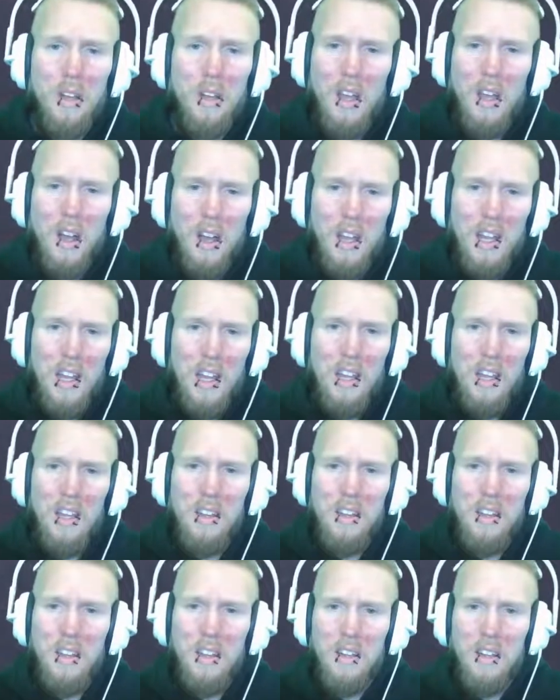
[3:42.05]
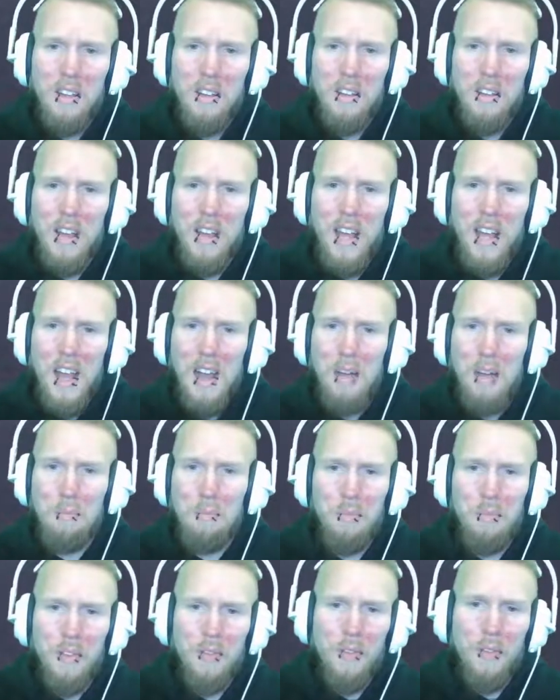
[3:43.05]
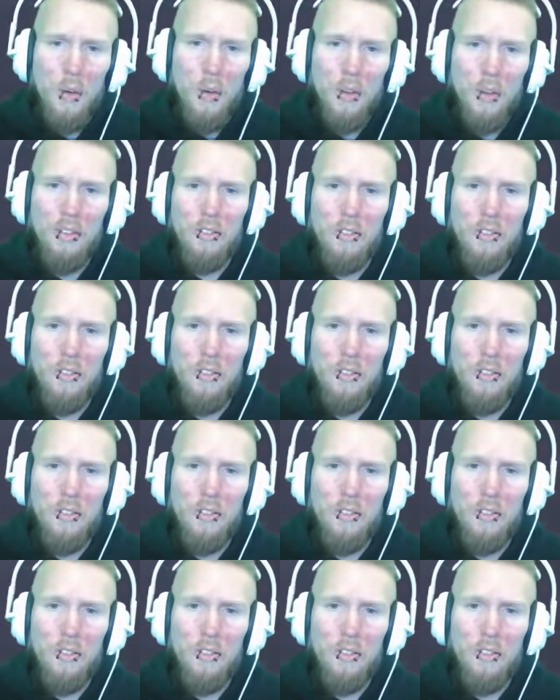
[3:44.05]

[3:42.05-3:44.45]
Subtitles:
I am devoted